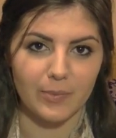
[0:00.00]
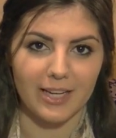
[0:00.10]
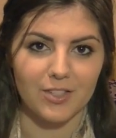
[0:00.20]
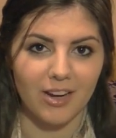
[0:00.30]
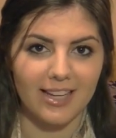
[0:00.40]
but
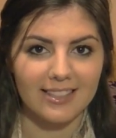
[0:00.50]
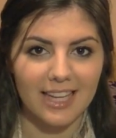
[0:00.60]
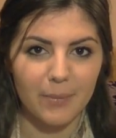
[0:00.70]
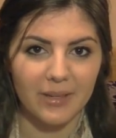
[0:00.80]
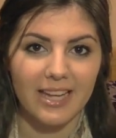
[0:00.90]
I tried to
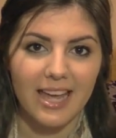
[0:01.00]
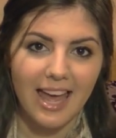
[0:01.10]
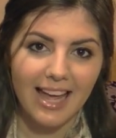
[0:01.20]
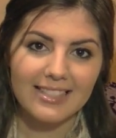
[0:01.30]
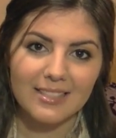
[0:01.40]
keep it
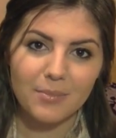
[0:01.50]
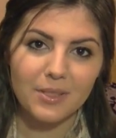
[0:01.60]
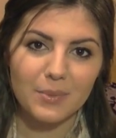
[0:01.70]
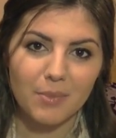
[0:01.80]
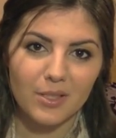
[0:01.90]
as simple
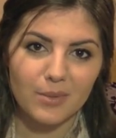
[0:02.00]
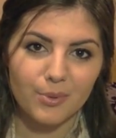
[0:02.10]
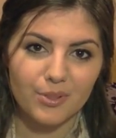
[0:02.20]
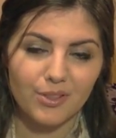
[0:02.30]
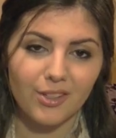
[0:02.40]
as
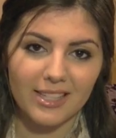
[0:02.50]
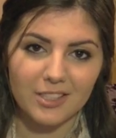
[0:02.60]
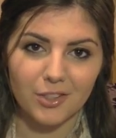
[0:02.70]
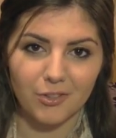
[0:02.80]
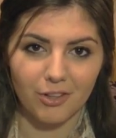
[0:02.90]
possible so you guys
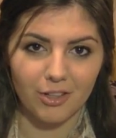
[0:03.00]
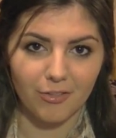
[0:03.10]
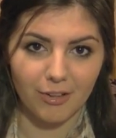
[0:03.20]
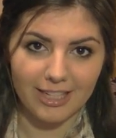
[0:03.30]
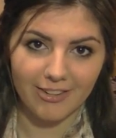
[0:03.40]
could
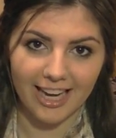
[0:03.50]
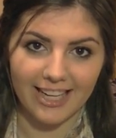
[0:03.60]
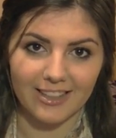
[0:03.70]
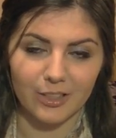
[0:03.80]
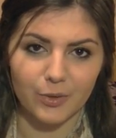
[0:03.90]

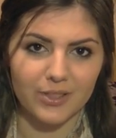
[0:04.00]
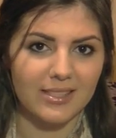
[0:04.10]
recreate the looks.